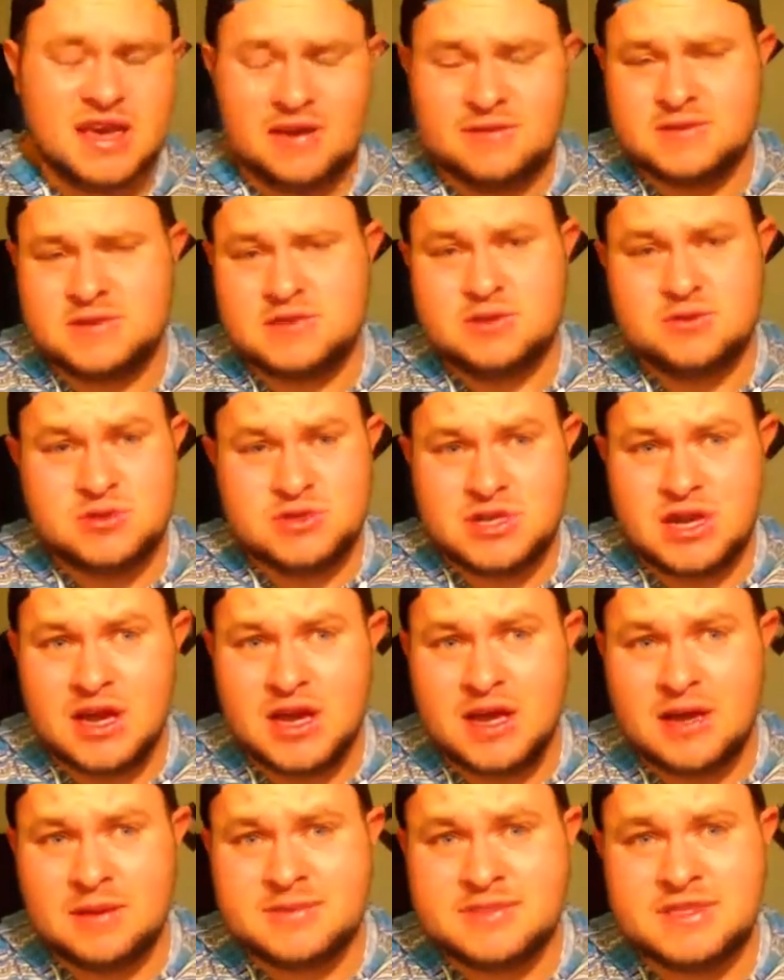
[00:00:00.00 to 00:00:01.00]
I have 2
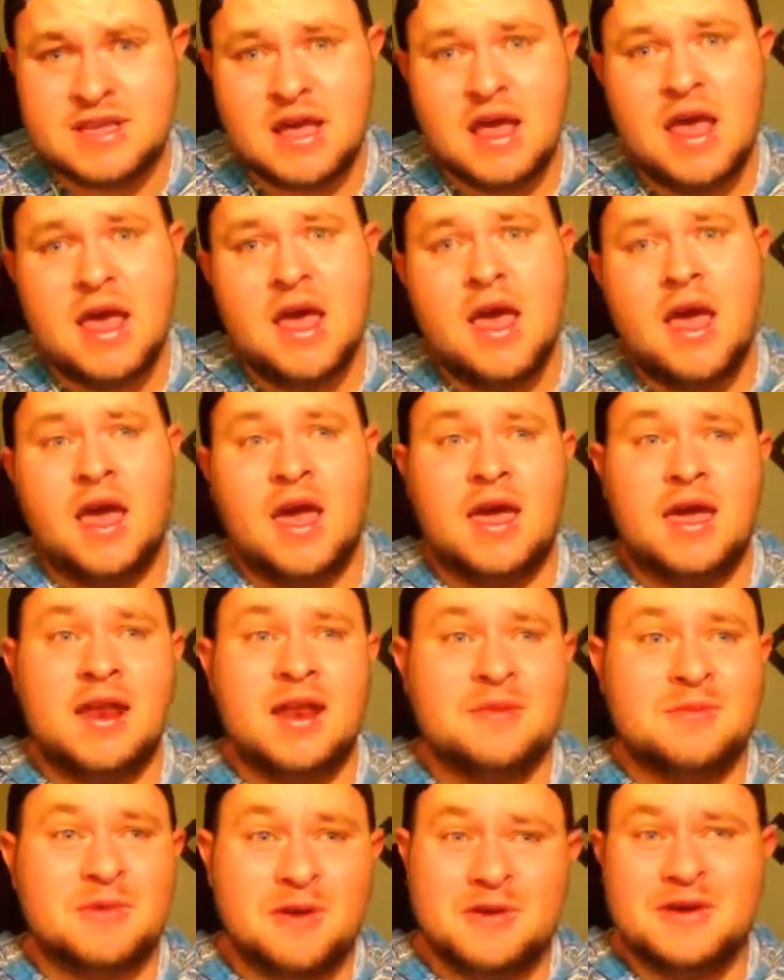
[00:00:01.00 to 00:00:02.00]
jobs, and
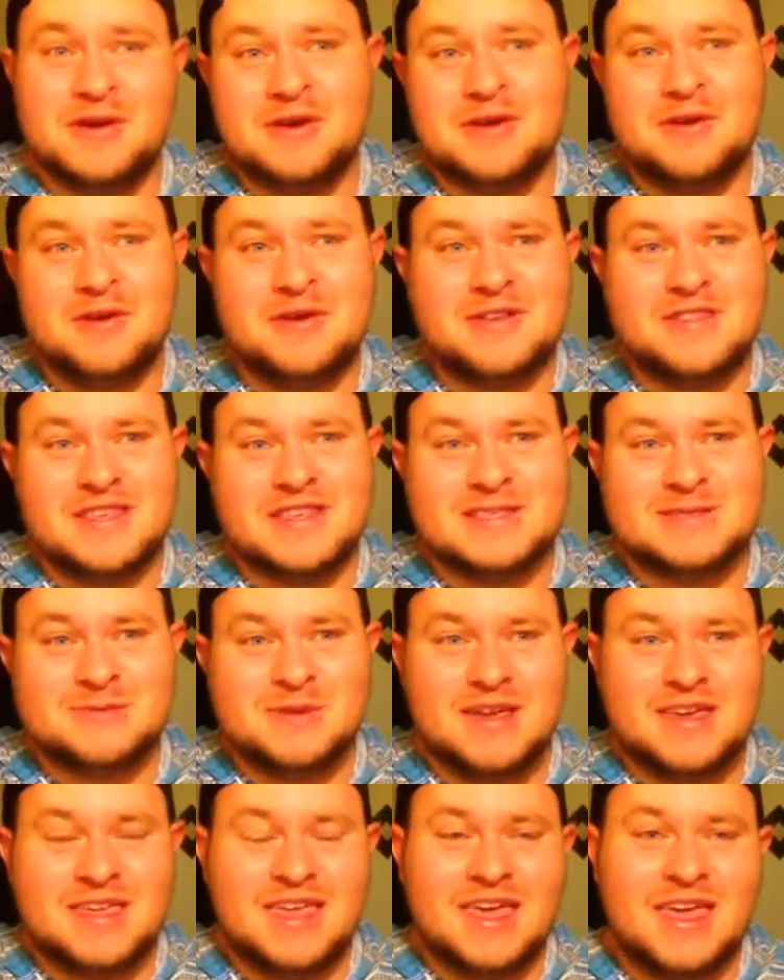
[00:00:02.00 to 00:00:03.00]
I'm going to New York this
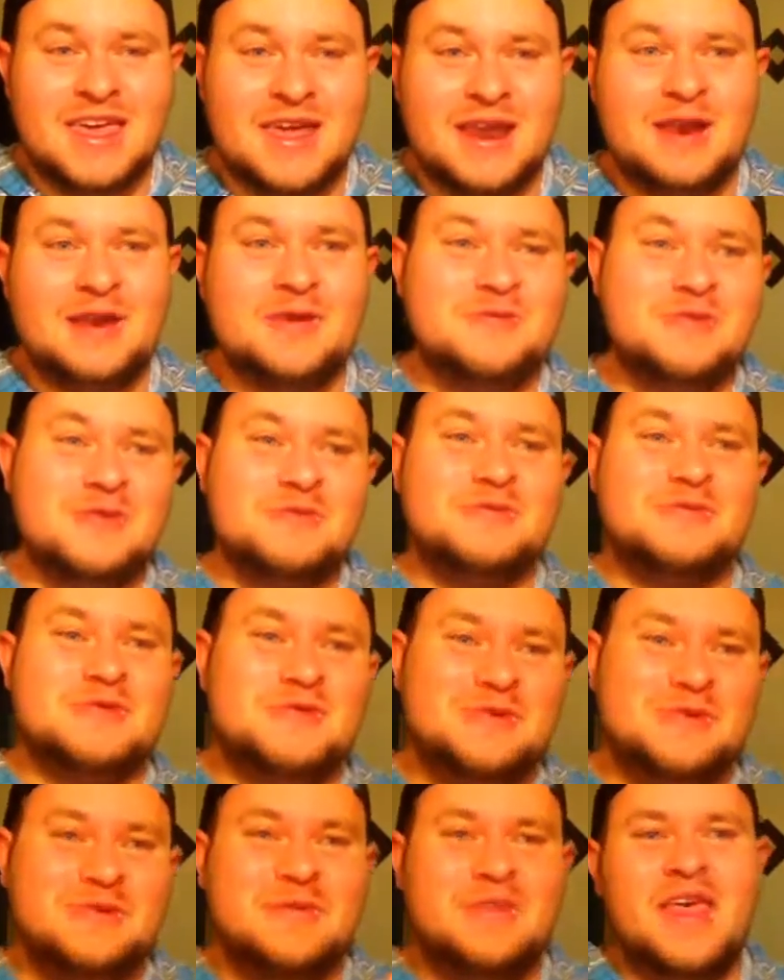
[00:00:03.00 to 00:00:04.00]
weekend. Woot
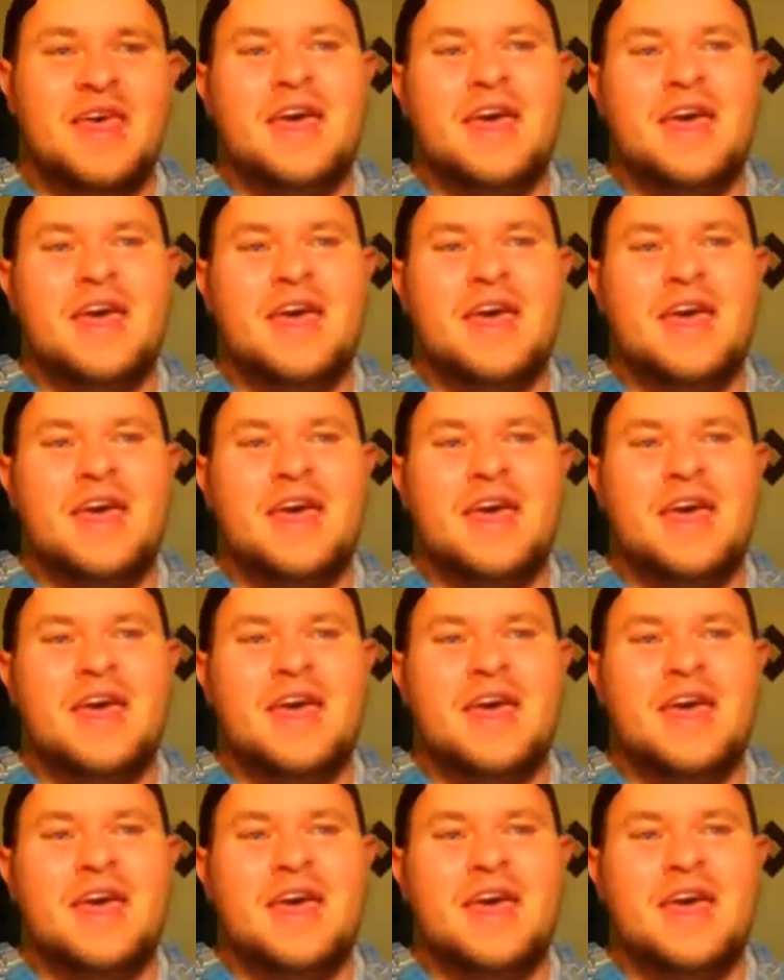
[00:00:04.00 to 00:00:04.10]
woot.